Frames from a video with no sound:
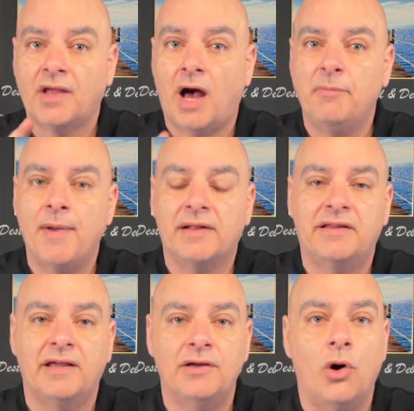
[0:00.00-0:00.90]
I'll be back to
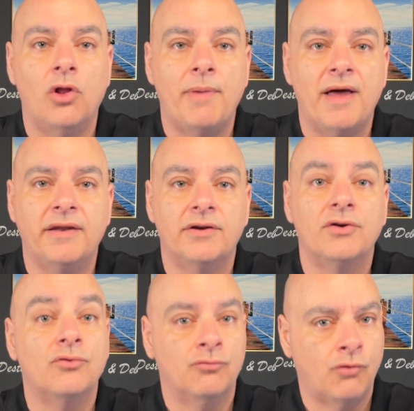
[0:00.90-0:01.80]
tell you all about it
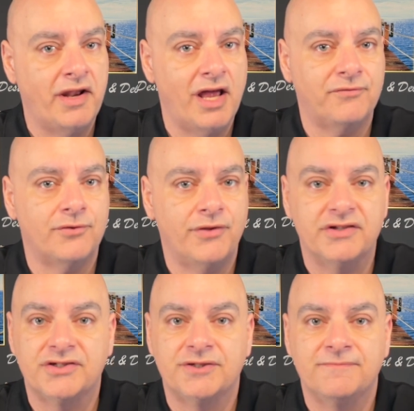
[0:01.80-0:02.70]
right after
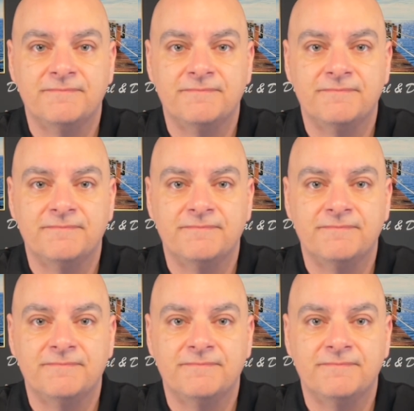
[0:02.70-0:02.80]
this.